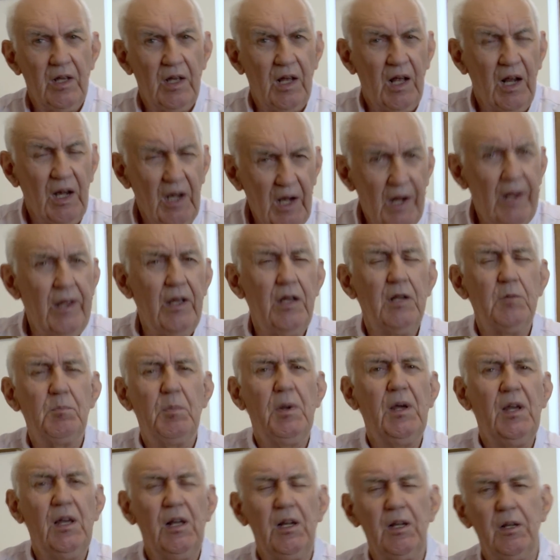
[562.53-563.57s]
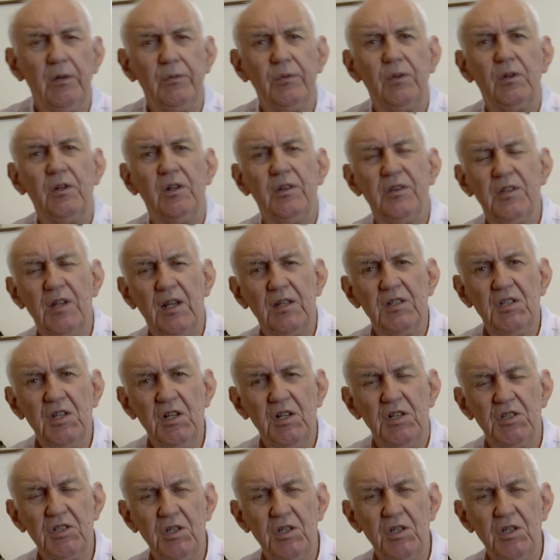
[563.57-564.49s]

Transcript: allowed power level at the antenna.